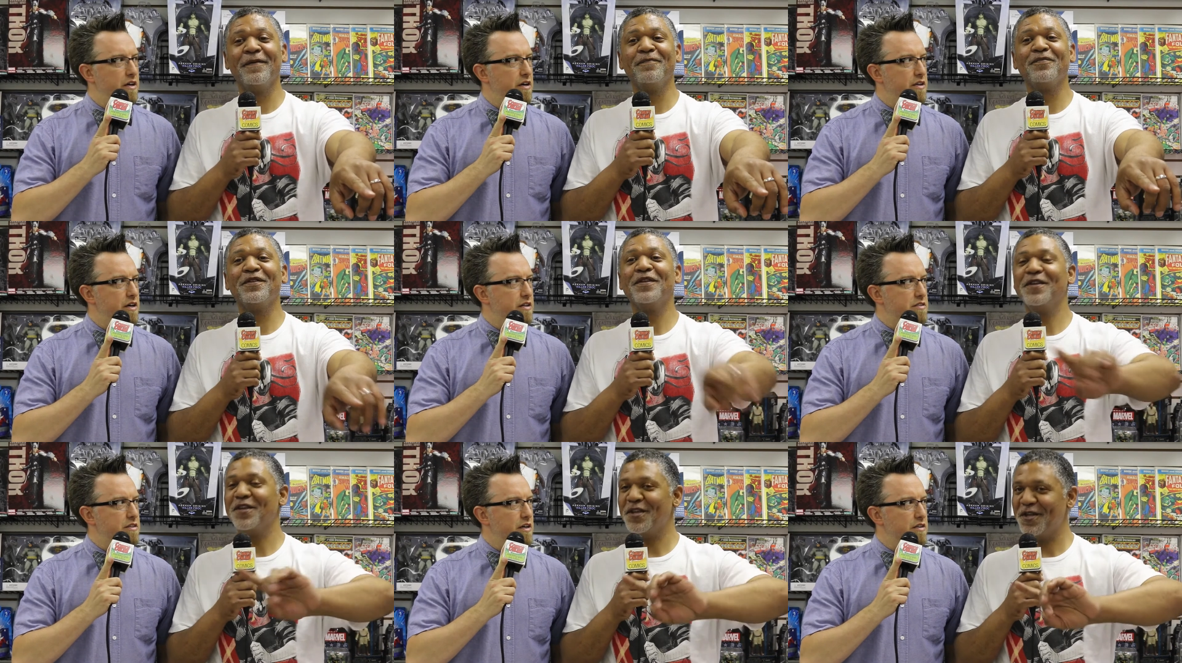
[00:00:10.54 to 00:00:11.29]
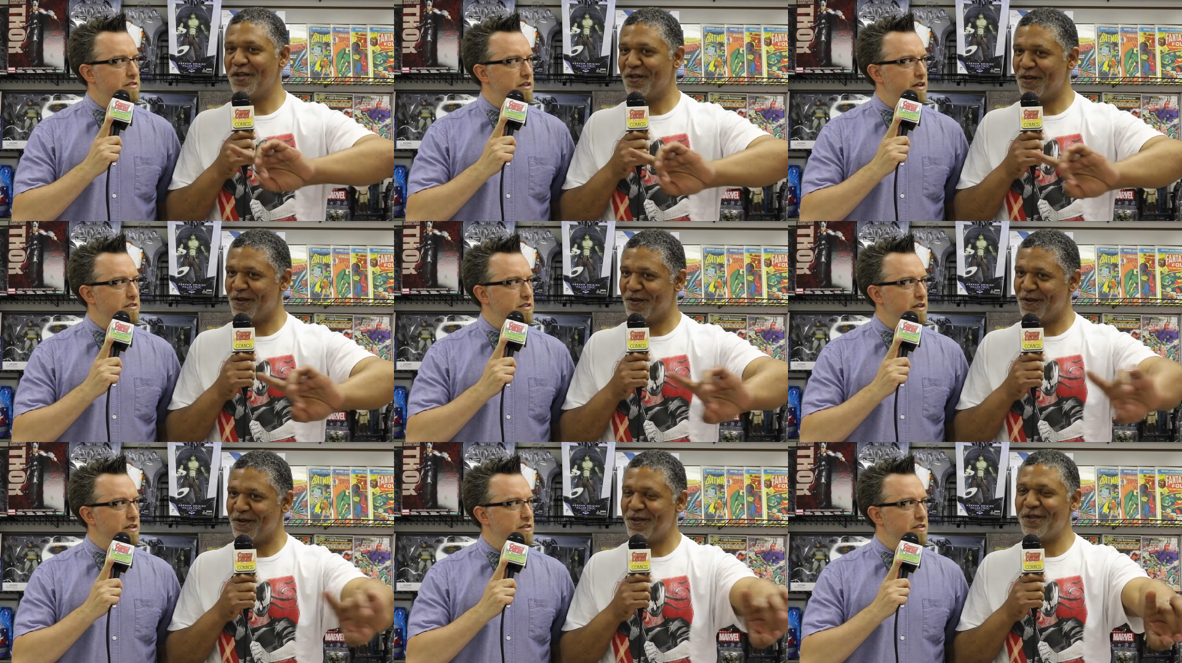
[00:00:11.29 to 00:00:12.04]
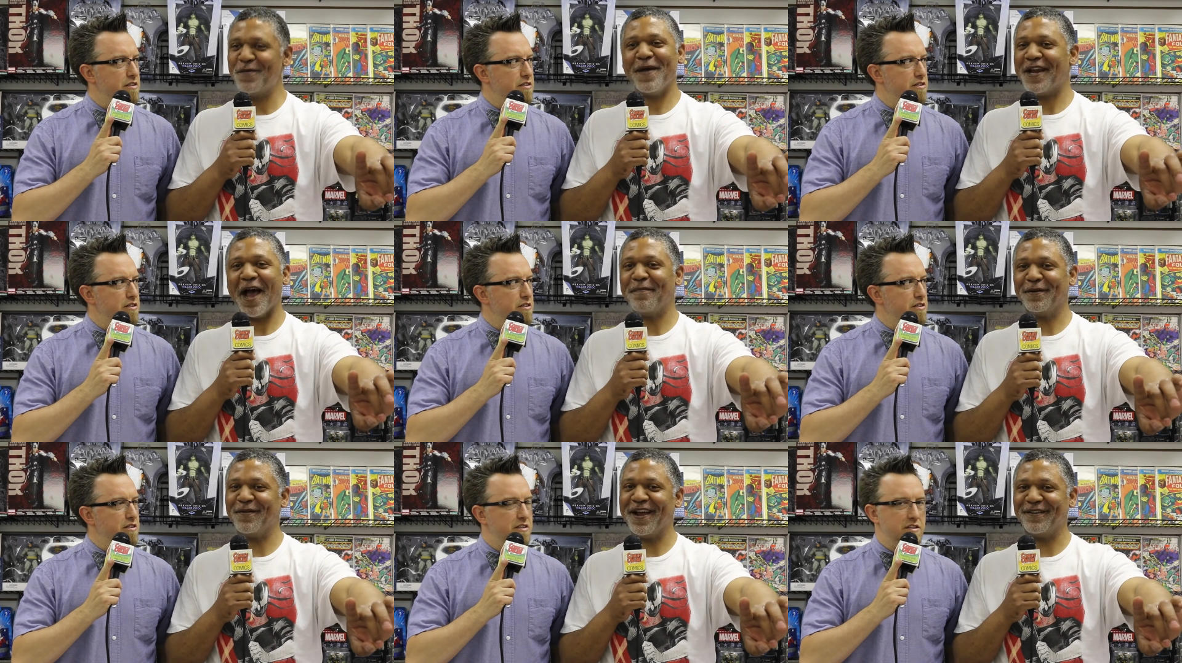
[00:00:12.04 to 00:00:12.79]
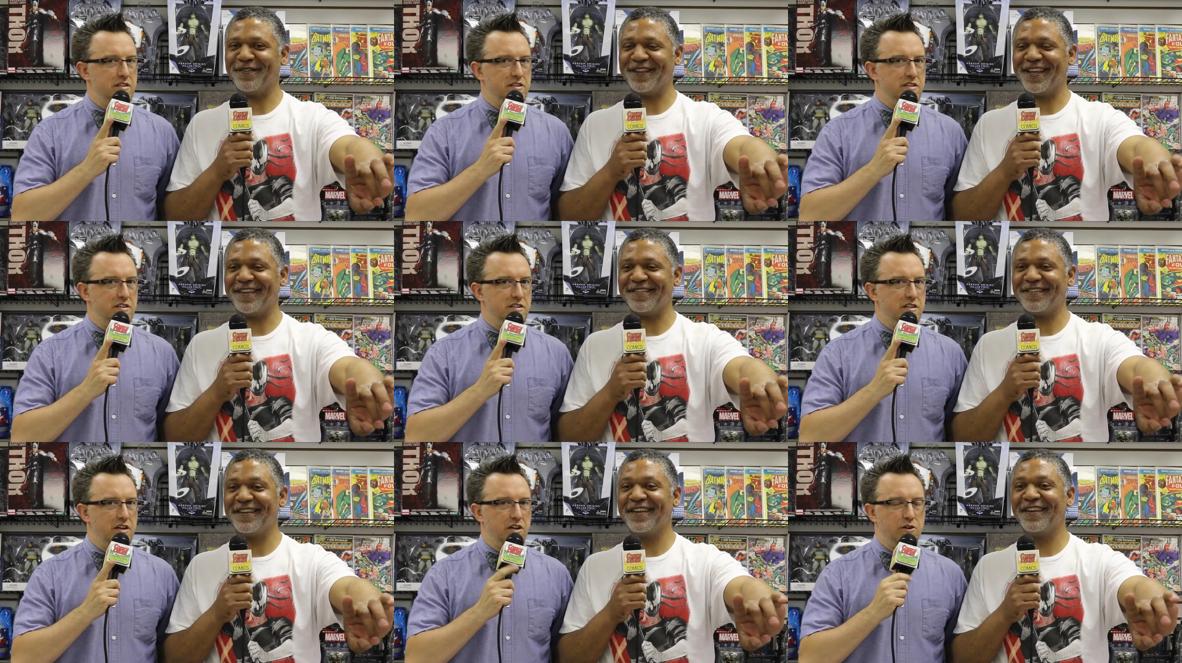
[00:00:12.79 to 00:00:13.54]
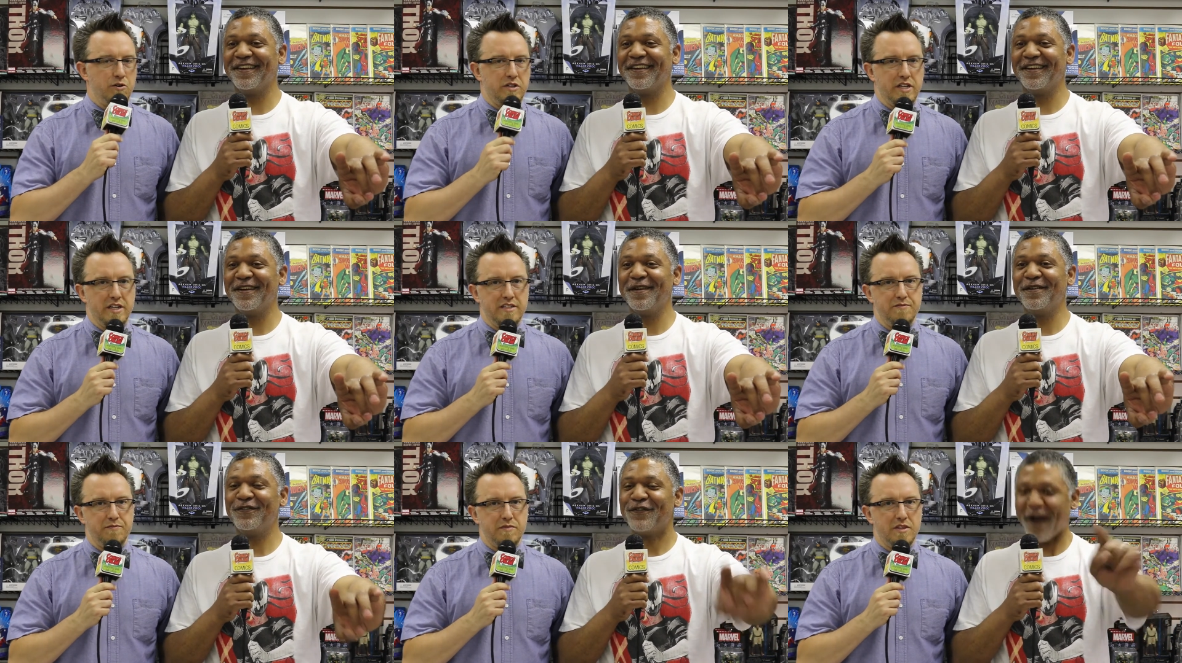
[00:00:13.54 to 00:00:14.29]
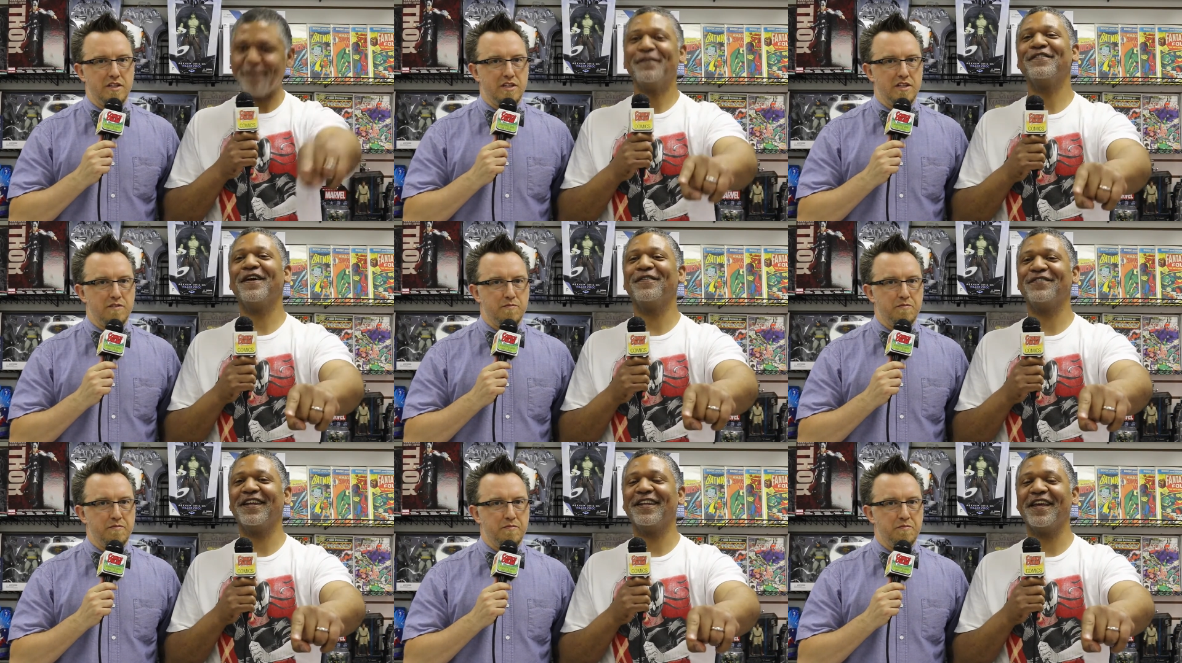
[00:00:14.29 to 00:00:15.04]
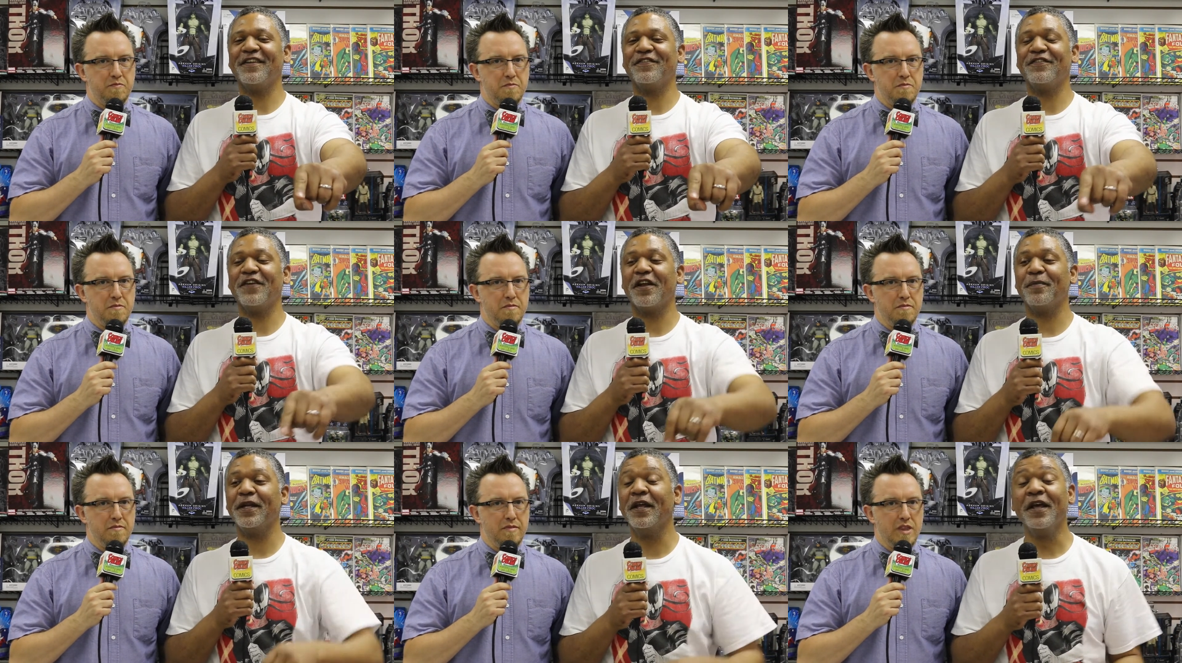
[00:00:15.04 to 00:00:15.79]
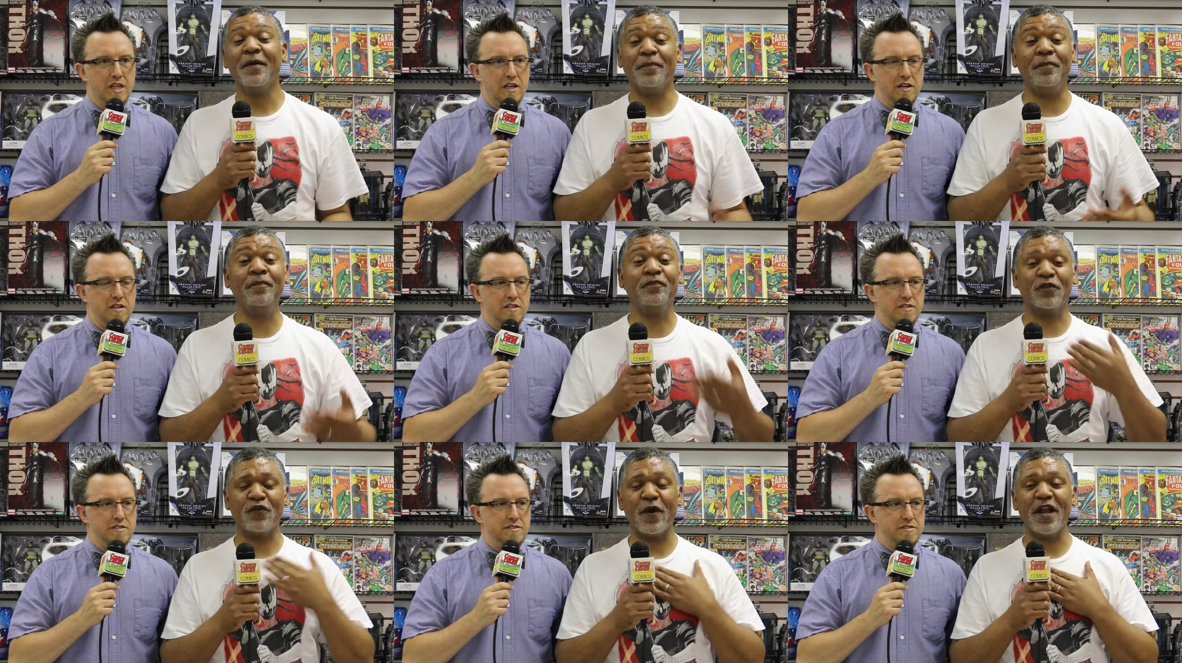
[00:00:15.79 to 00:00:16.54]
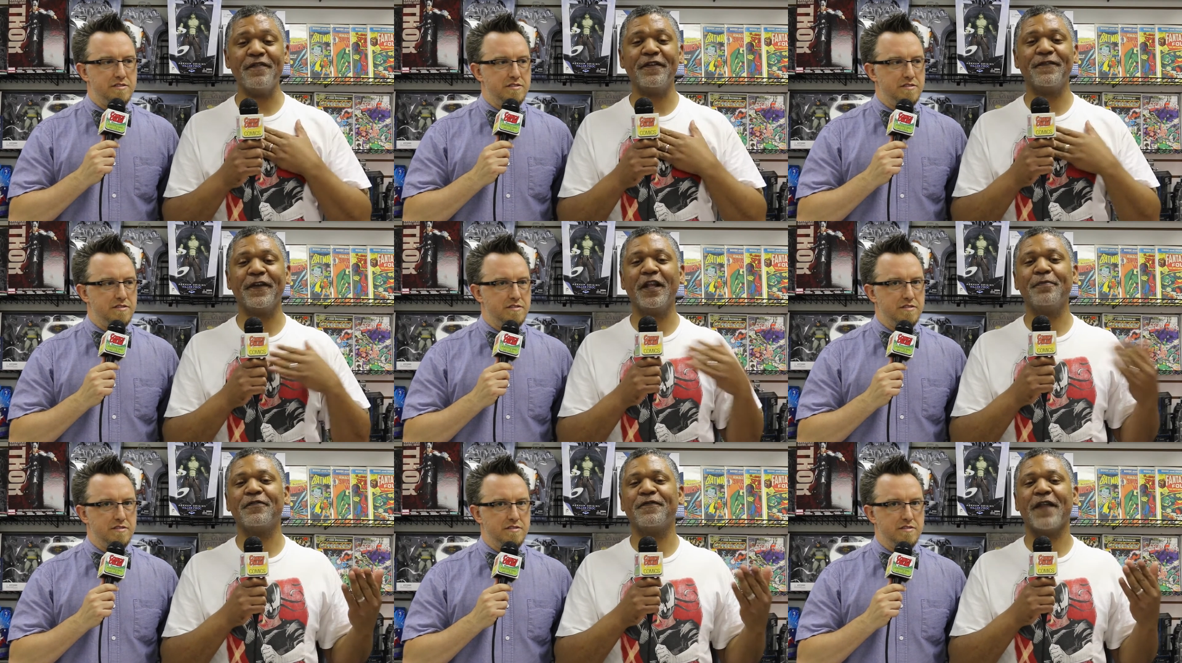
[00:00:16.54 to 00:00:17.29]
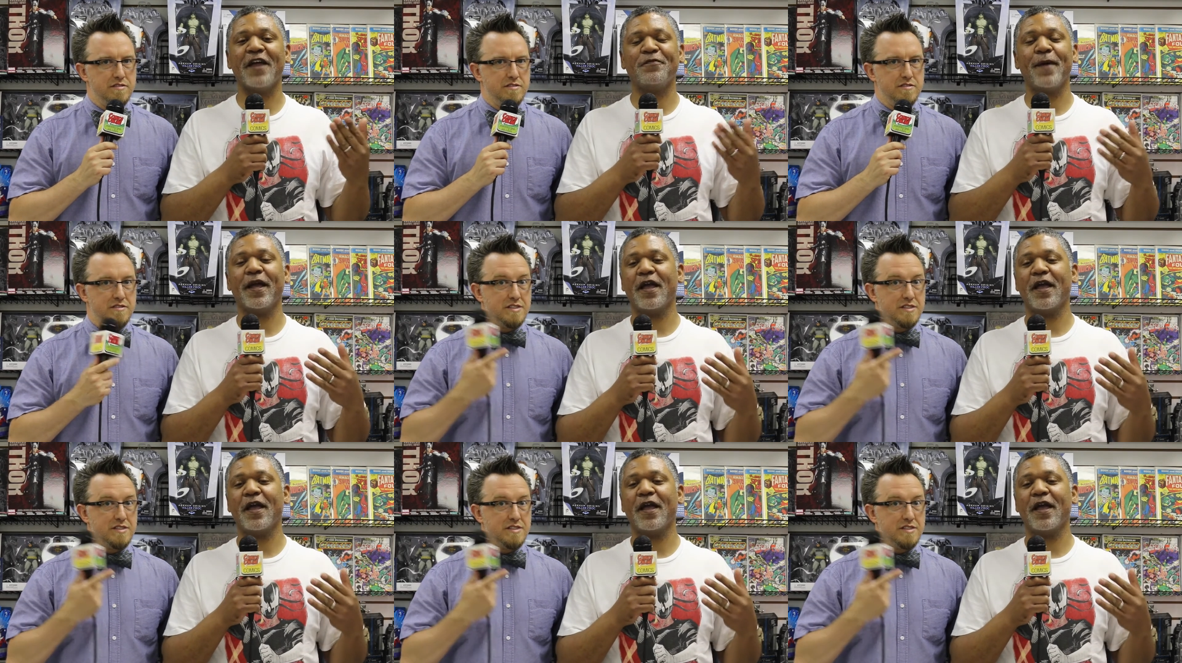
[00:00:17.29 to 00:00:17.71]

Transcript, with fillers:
Speaker 1: da, da, da, da.
Speaker 2: You may not be ready for this.
Speaker 1: Oh, okay.
Speaker 2: Strap yourselves in, ladies and gentlemen. Troy David Phillips, Flashback